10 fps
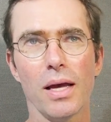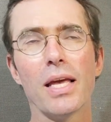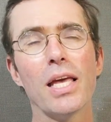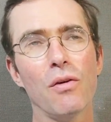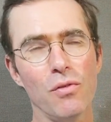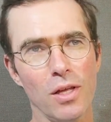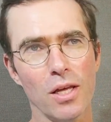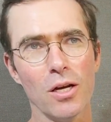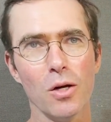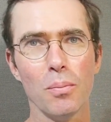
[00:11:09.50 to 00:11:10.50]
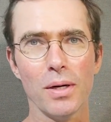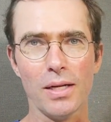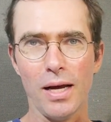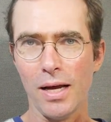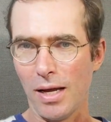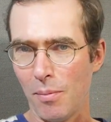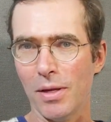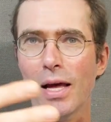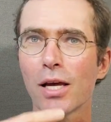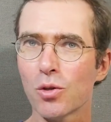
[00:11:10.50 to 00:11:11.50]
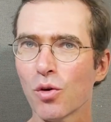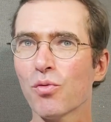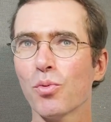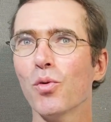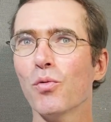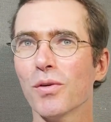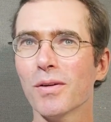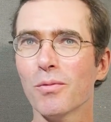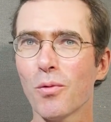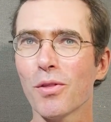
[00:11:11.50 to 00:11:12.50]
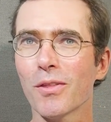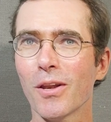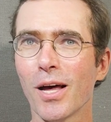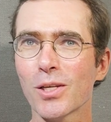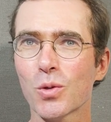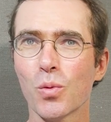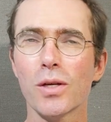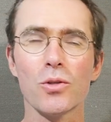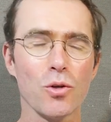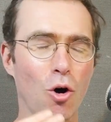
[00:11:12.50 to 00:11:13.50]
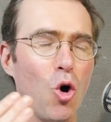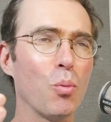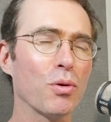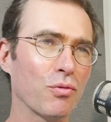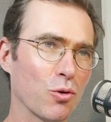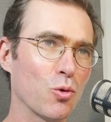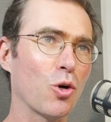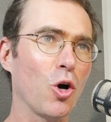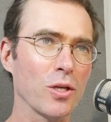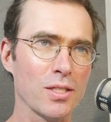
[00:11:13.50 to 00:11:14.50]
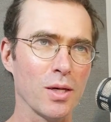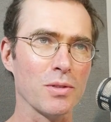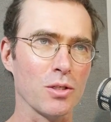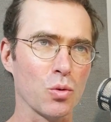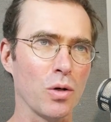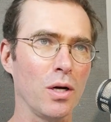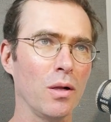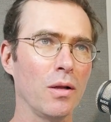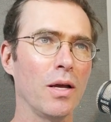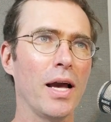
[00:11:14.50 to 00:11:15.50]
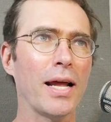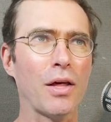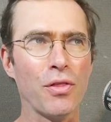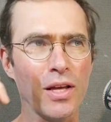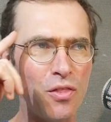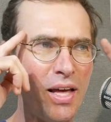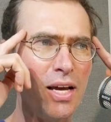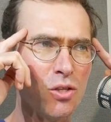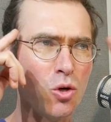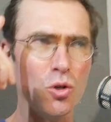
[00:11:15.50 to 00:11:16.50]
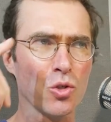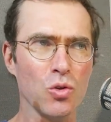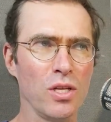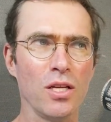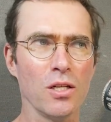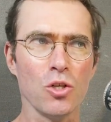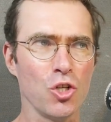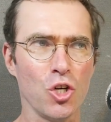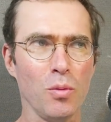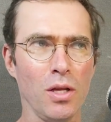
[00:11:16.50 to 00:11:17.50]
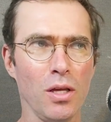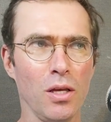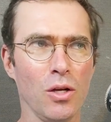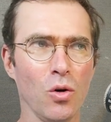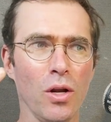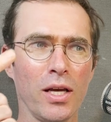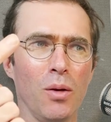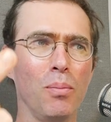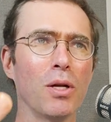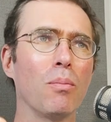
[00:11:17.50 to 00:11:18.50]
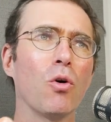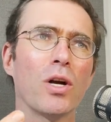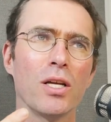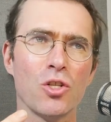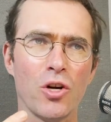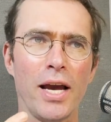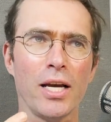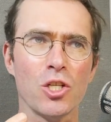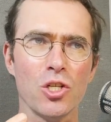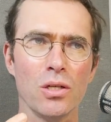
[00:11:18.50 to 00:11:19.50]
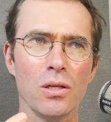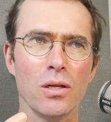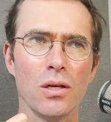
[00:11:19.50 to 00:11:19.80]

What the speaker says: Even here, but I mean, as you've proven within the last weeks, you're open for new concepts as well. And I think that is also needed in Germany, you know, like a bit more interaction